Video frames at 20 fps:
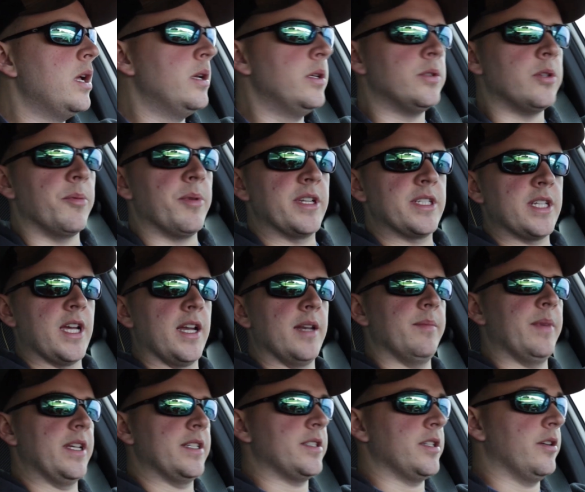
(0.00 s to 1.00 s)
So I'm excited
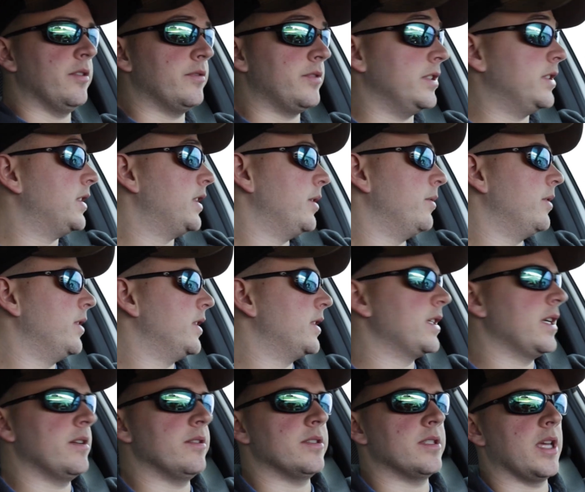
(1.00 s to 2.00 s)
myself to see what it
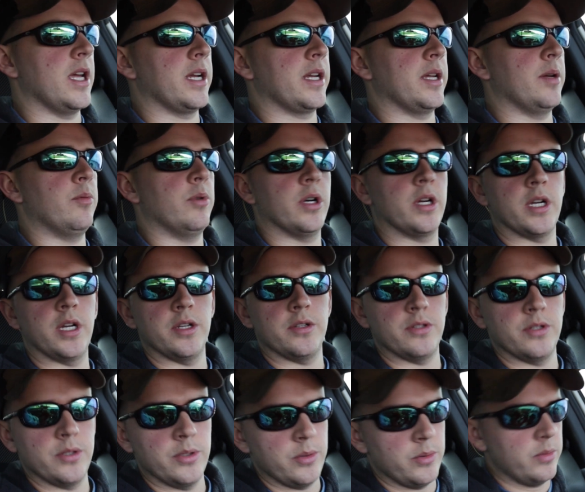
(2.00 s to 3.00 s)
sounds like, and we're gonna
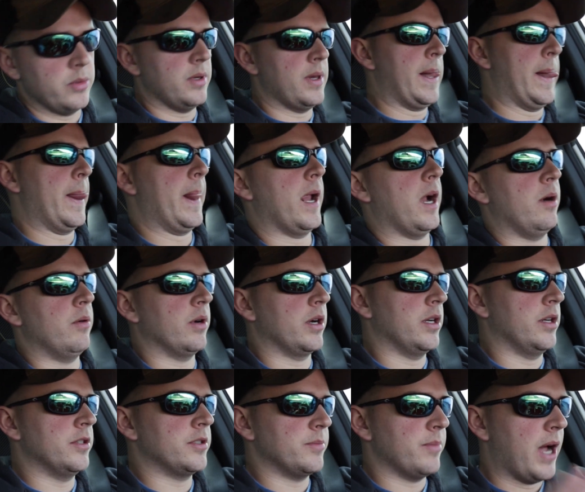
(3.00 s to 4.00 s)
do
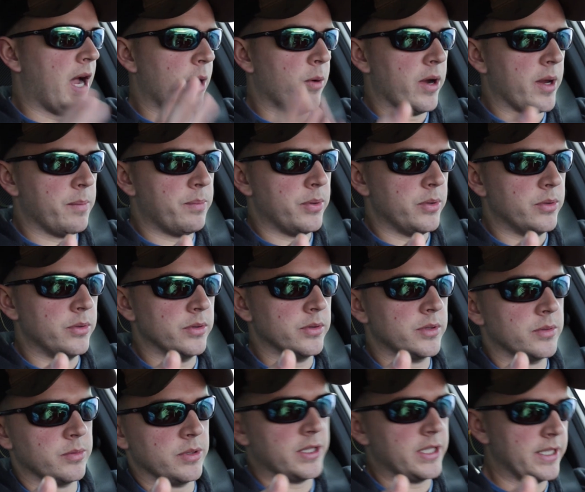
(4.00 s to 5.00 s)
some highway
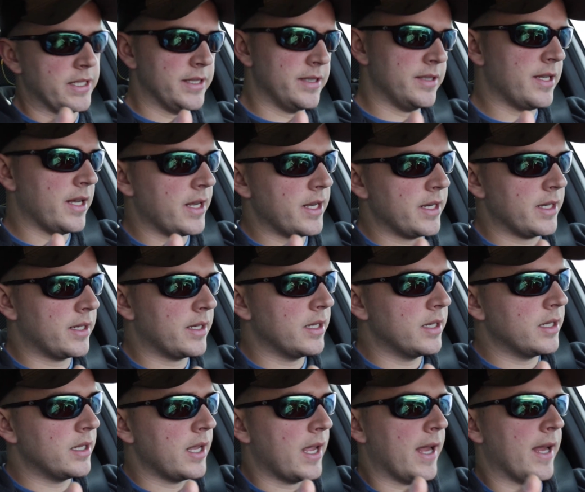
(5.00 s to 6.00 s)
pulls with the intake,
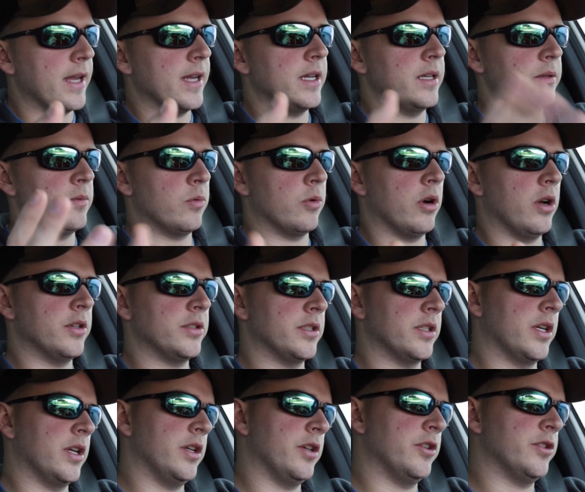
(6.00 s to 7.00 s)
and we're also
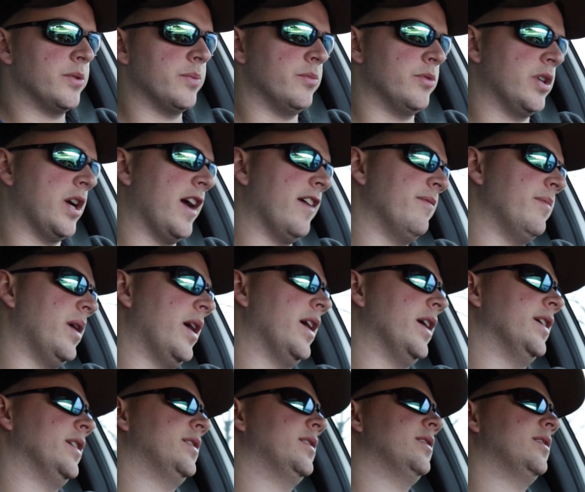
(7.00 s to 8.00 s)
gonna do some
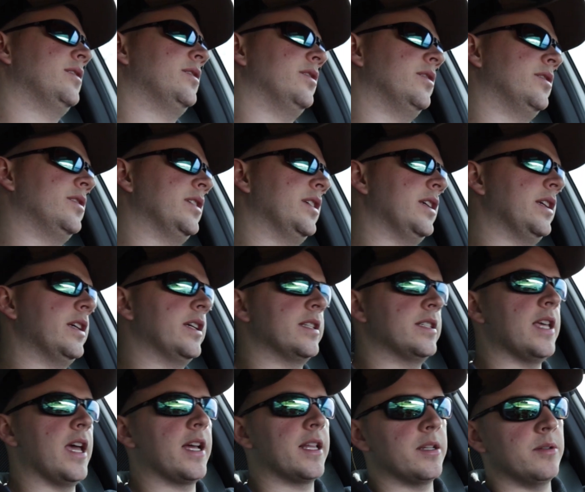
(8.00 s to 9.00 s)
drive-bys to see
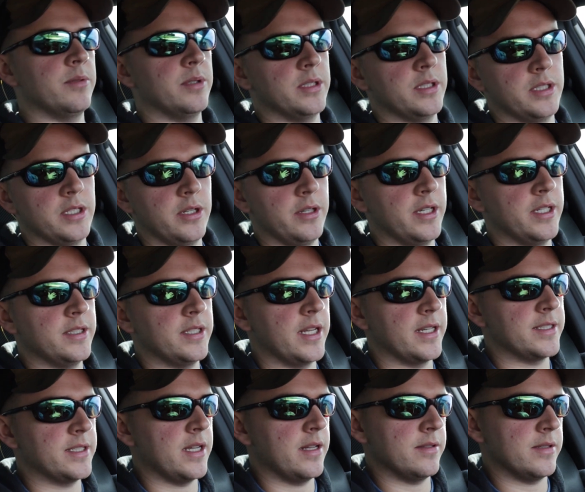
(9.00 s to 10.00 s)
exactly what the
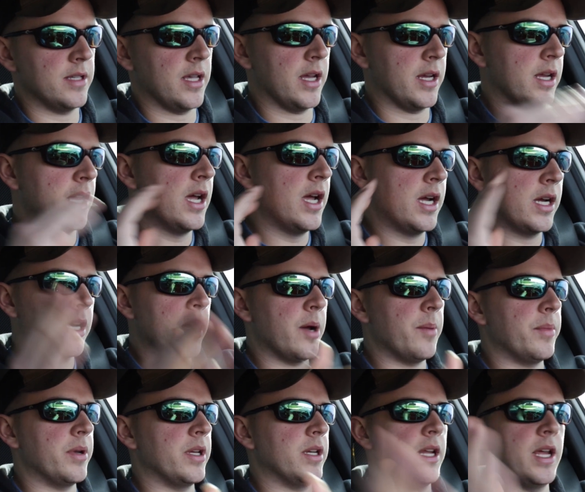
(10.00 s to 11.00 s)
intake sounds like
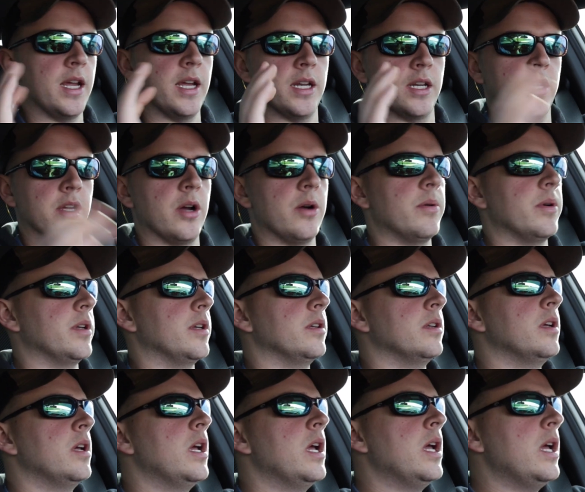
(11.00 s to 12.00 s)
coming and
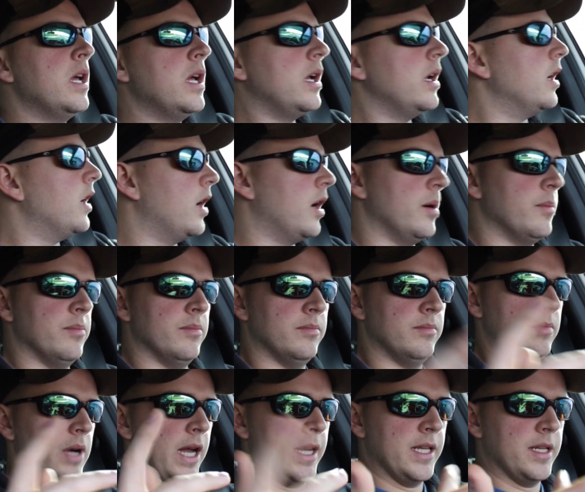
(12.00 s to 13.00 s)

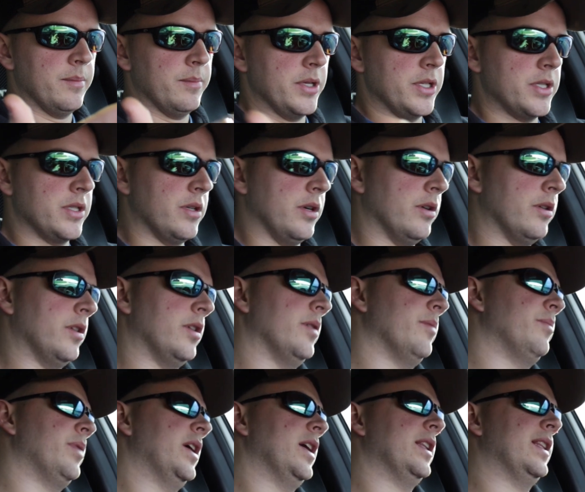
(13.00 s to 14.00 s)
going. I didn't mention earlier,
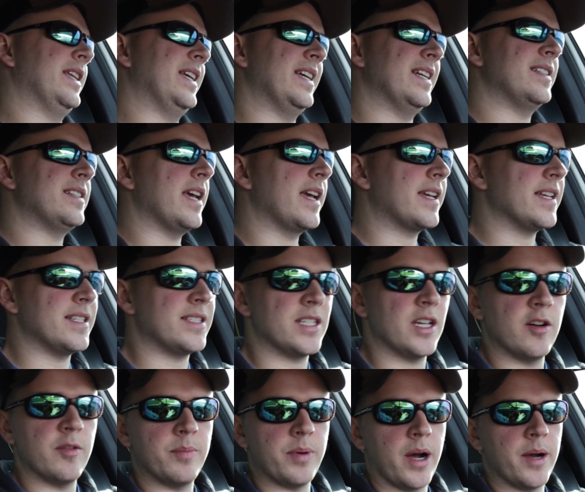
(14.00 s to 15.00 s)
but the intake
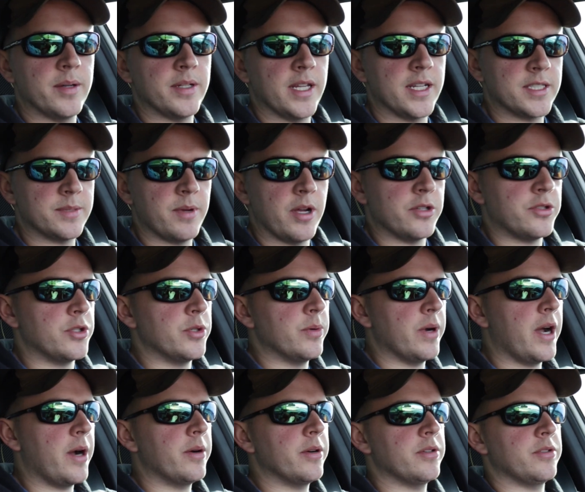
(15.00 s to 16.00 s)
itself probably takes about 2
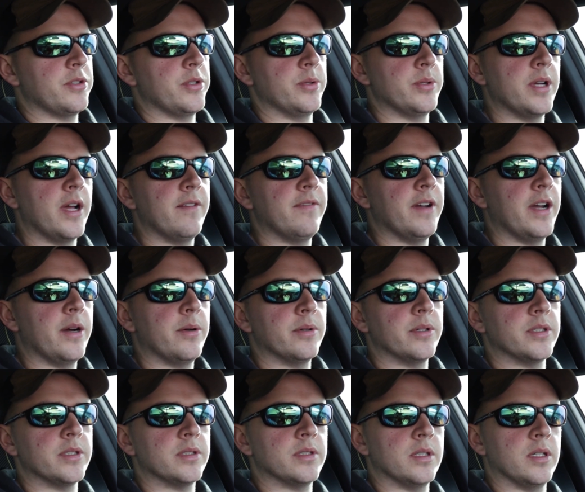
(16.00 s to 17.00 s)
hours, 2.5
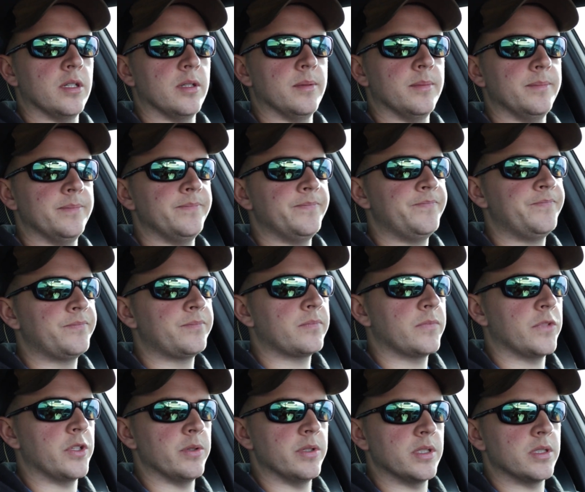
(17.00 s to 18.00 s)
hours
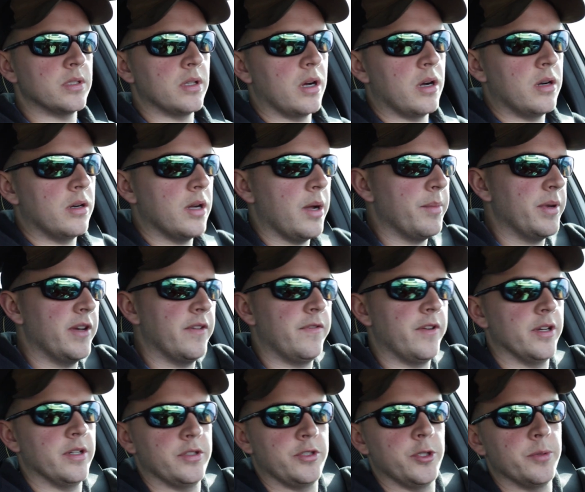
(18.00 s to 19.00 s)
to install. I mean, if
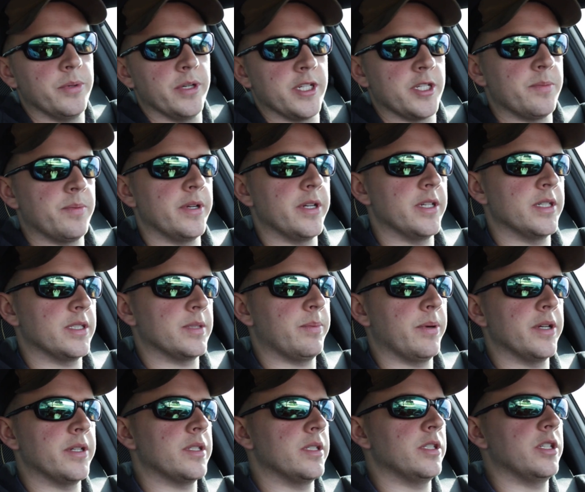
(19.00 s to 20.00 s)
you're a super experienced
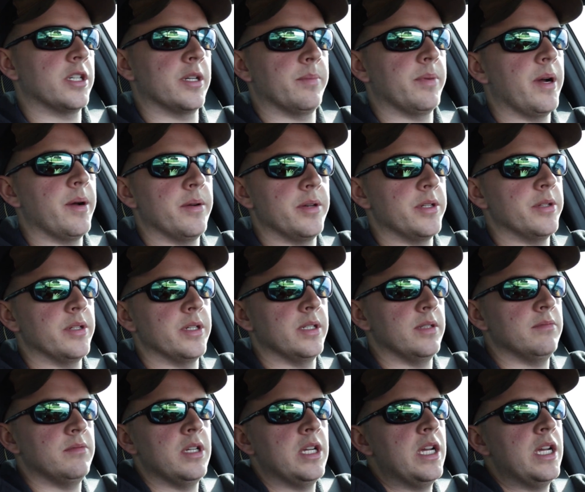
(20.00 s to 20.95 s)
person, you could probably do it